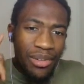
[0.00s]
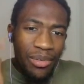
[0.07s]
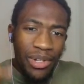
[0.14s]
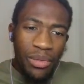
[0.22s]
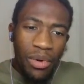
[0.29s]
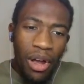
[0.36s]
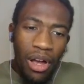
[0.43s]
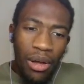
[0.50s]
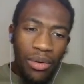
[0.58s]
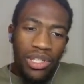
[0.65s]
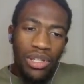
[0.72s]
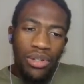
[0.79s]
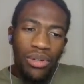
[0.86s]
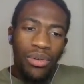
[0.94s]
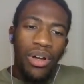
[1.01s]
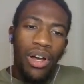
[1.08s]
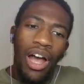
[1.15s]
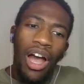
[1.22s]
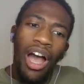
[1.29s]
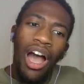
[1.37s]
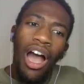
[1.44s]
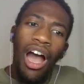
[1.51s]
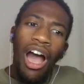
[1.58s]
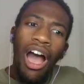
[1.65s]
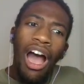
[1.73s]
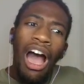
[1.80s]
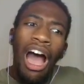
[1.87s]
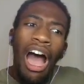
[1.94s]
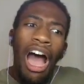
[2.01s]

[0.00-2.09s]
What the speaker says: what allows wolves to prey upon bison.